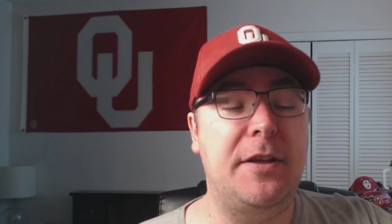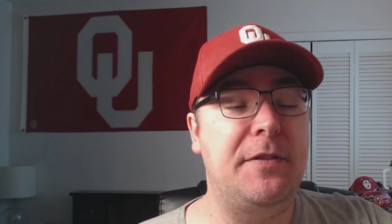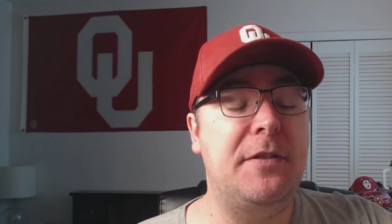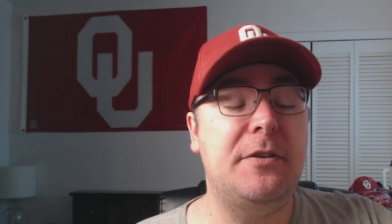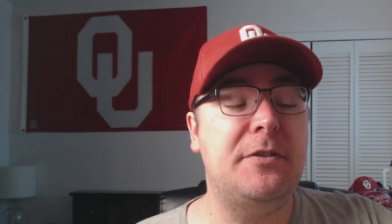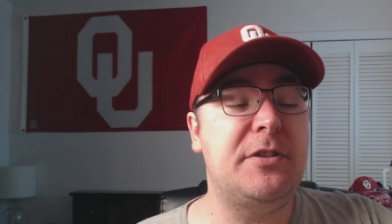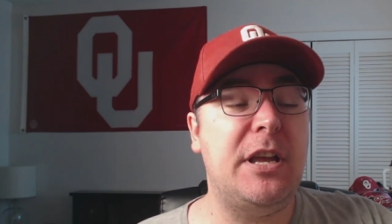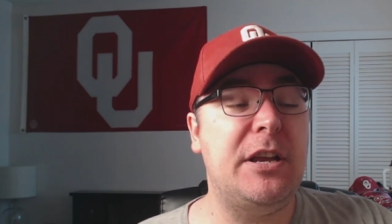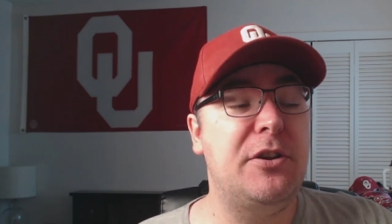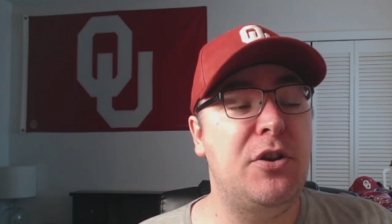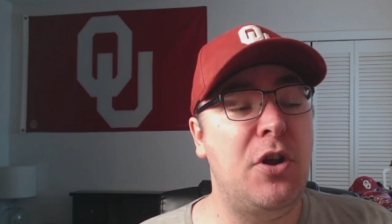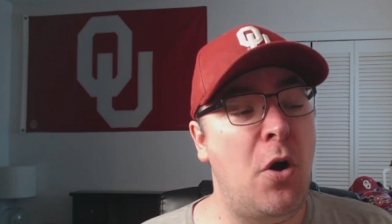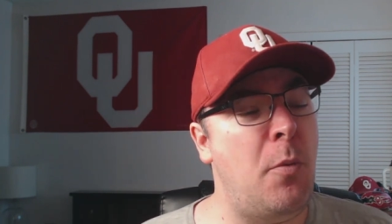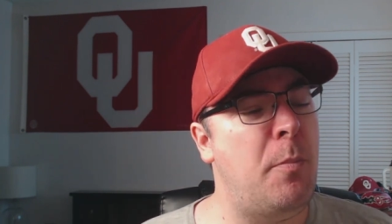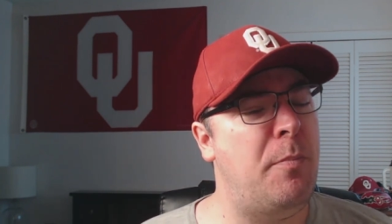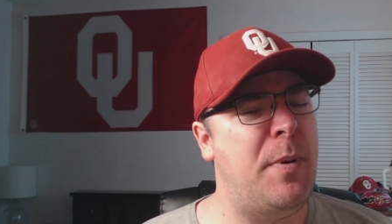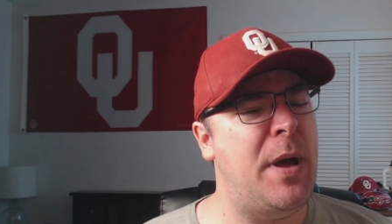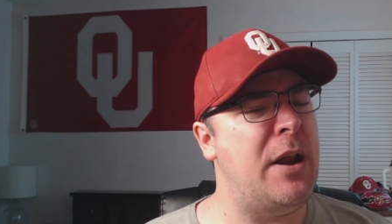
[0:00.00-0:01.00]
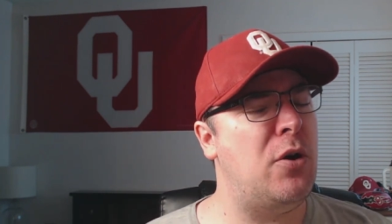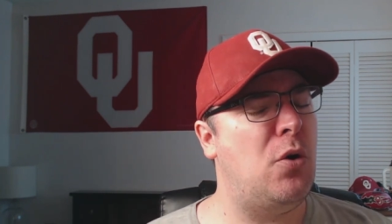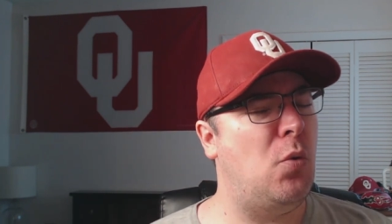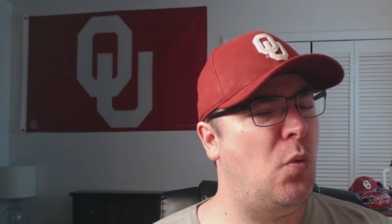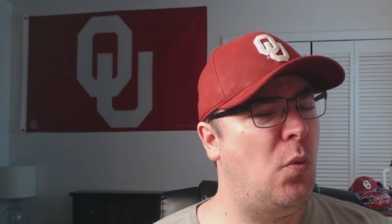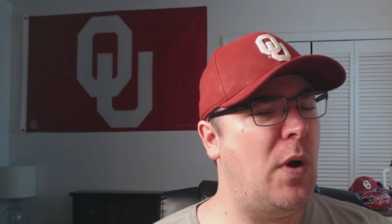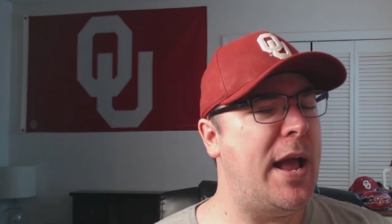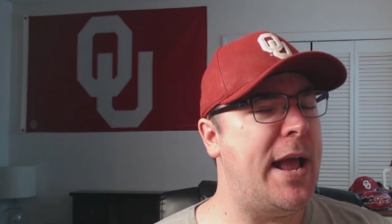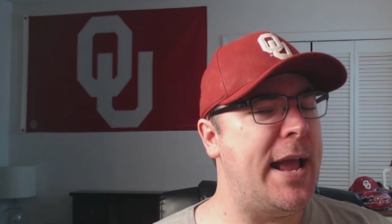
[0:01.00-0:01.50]
And there's like no better
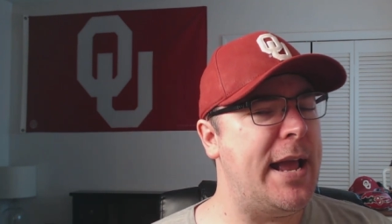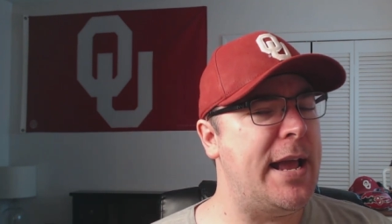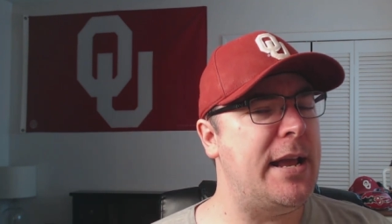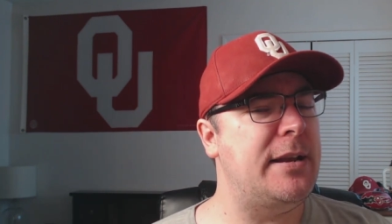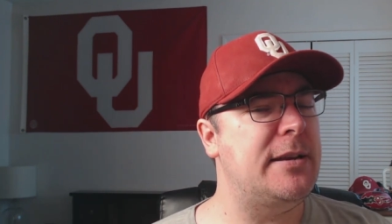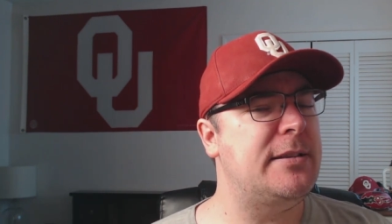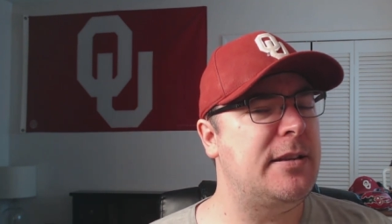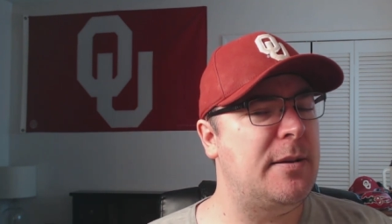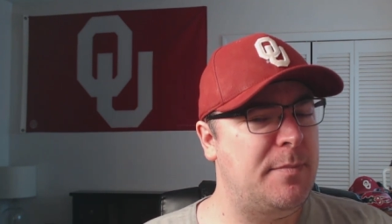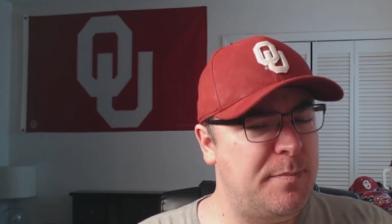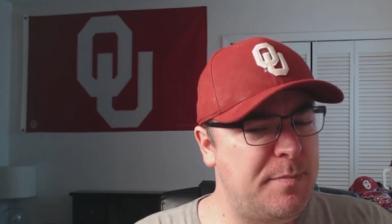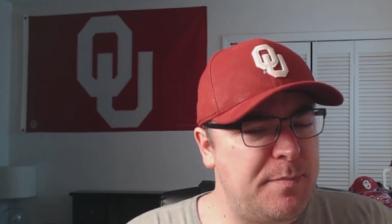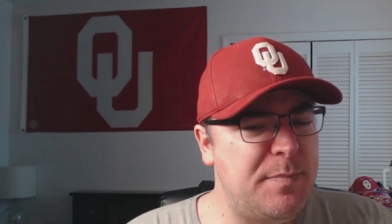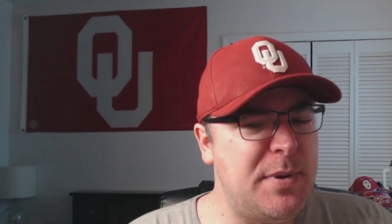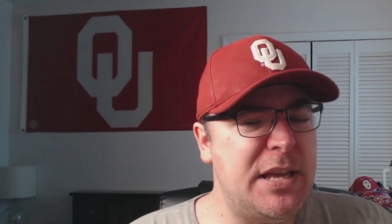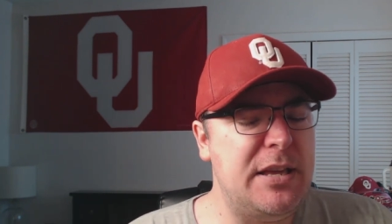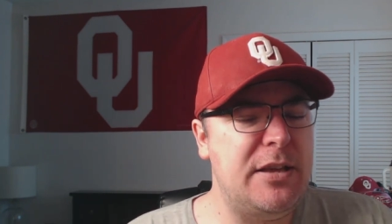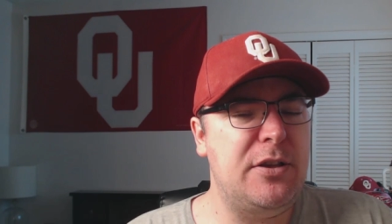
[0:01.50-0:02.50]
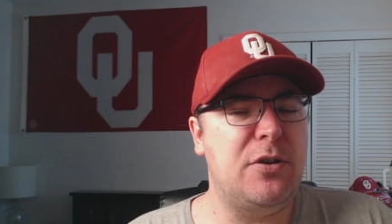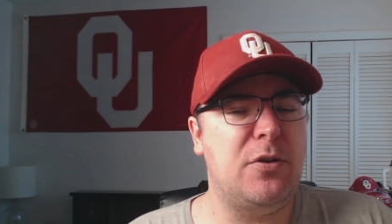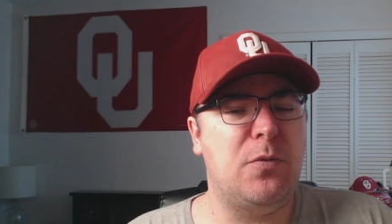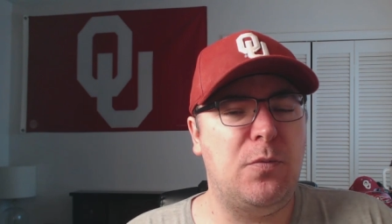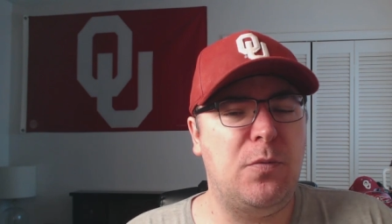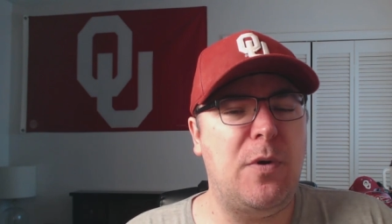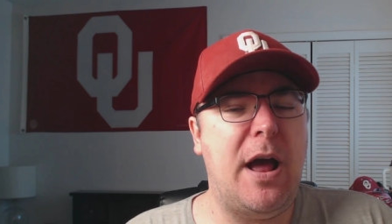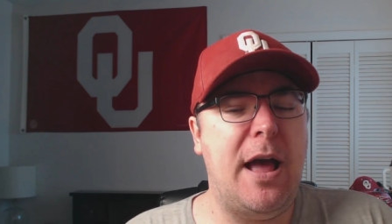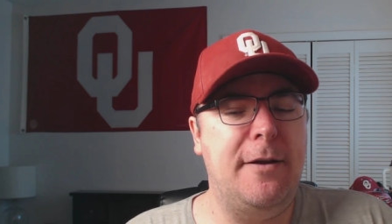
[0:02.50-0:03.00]
way to beat your
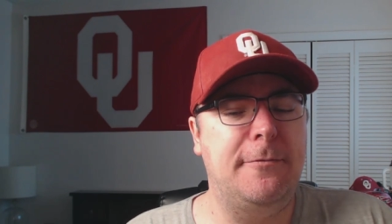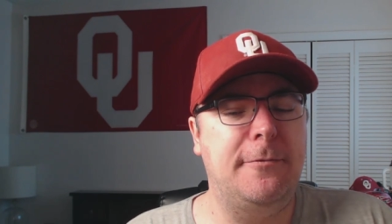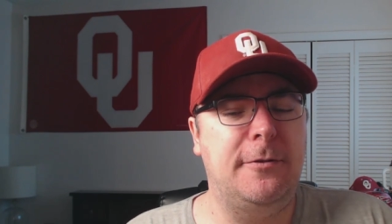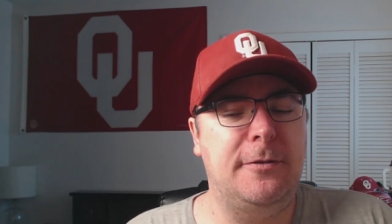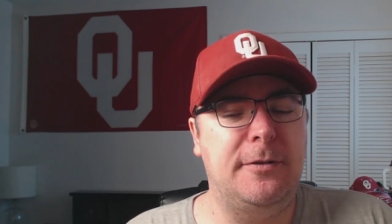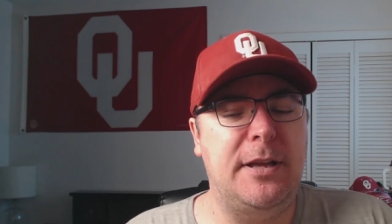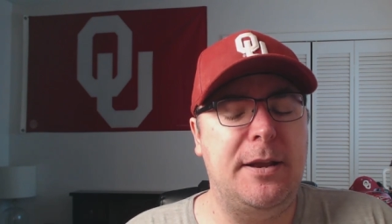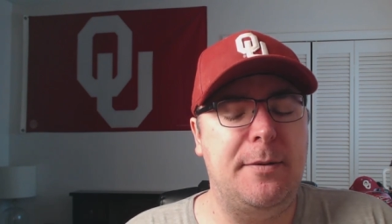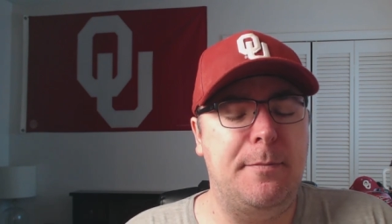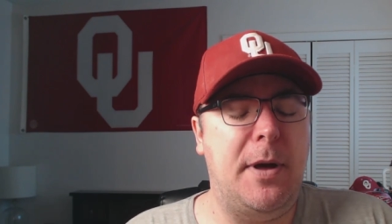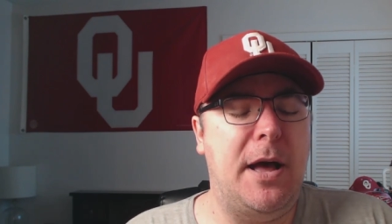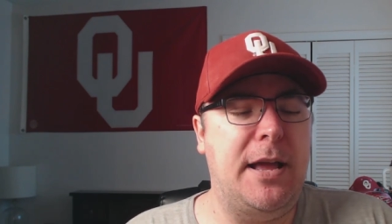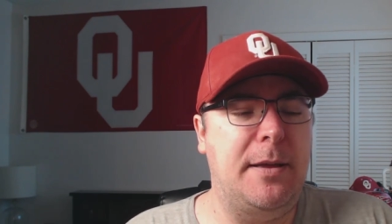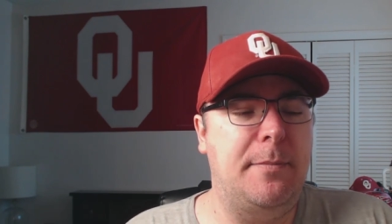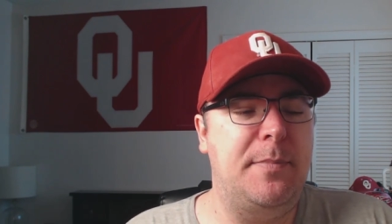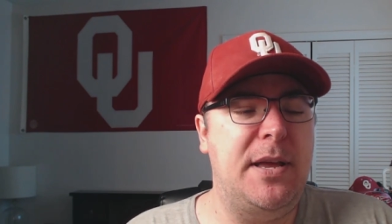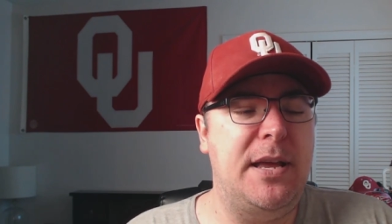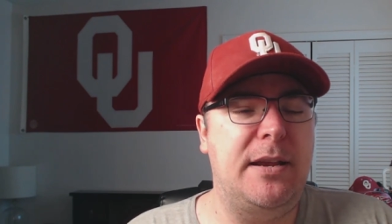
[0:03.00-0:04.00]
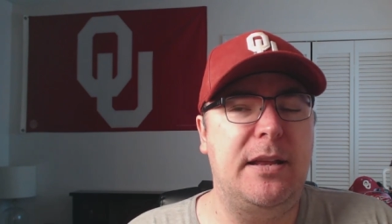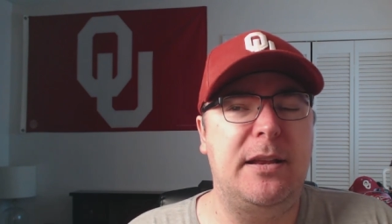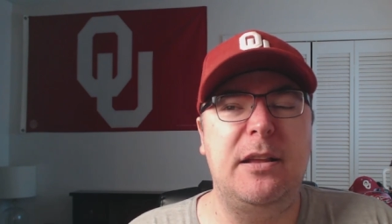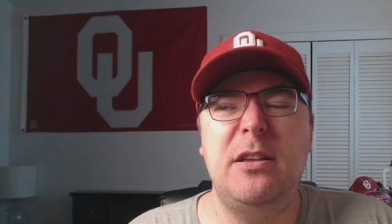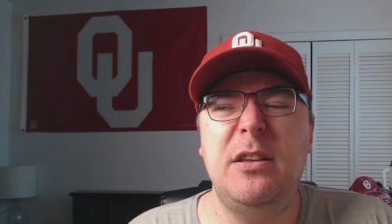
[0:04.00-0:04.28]
rival, in my opinion.